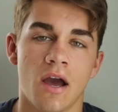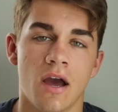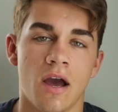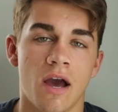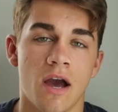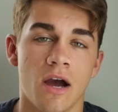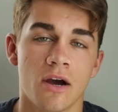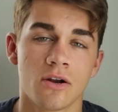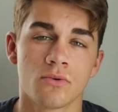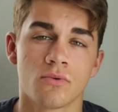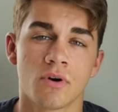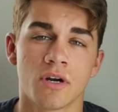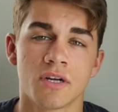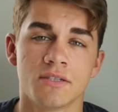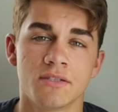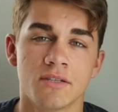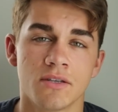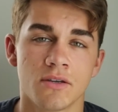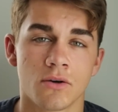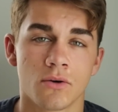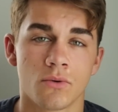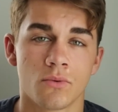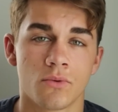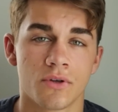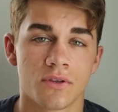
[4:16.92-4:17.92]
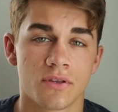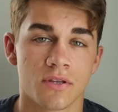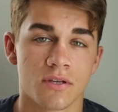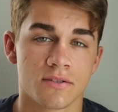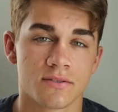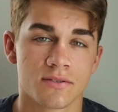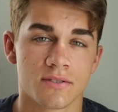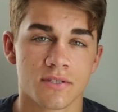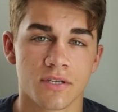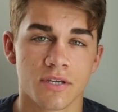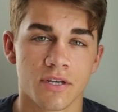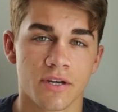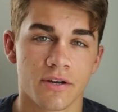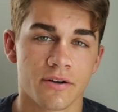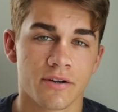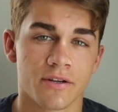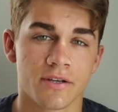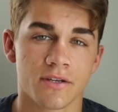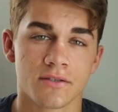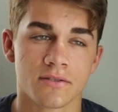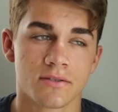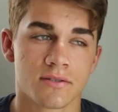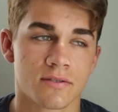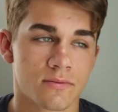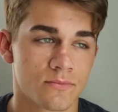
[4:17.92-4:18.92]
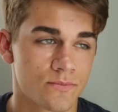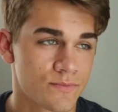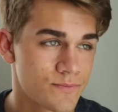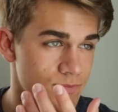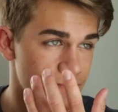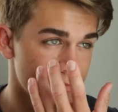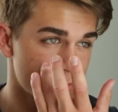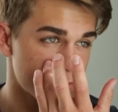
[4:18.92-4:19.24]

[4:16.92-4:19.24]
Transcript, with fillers: How do I deal with insecurities?